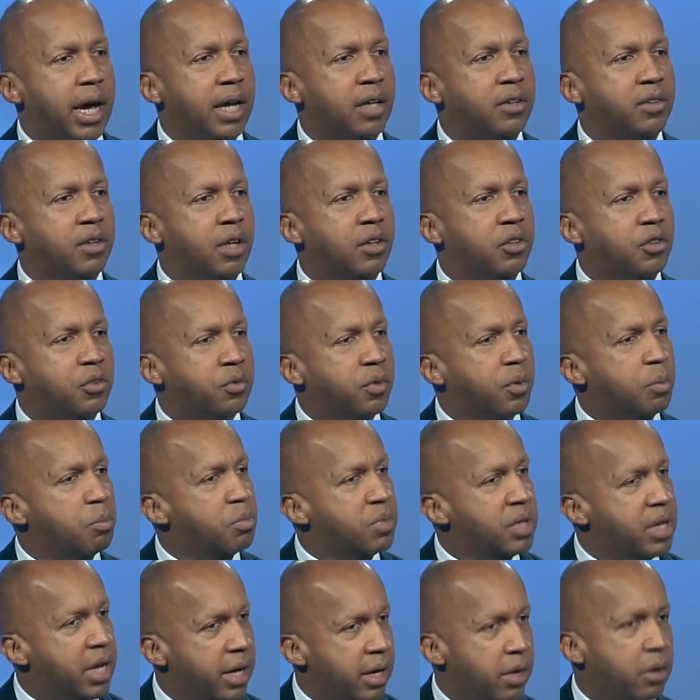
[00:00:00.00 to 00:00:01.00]
exiles from
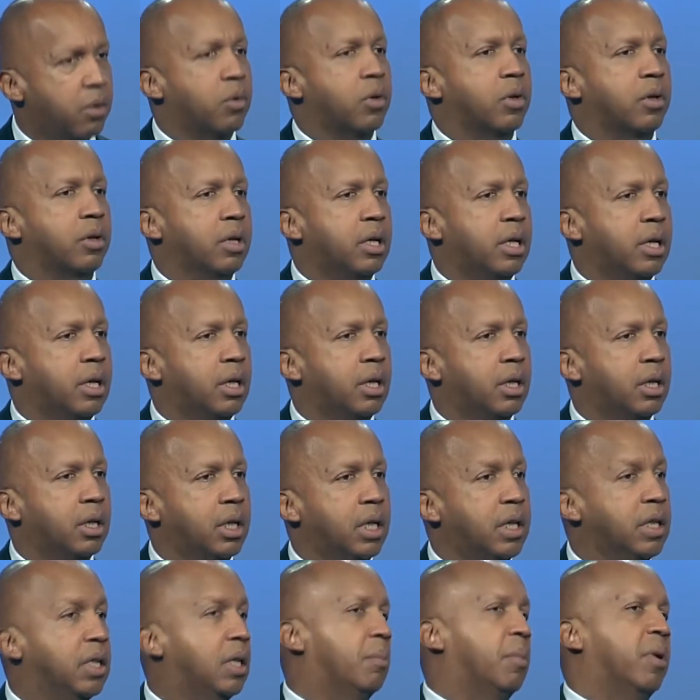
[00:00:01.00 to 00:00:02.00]
terror
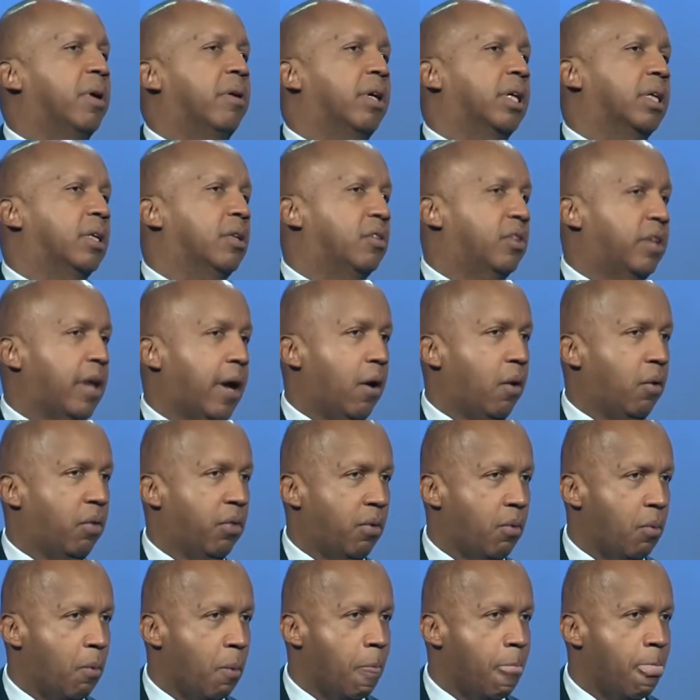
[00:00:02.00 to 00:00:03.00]
in the American South.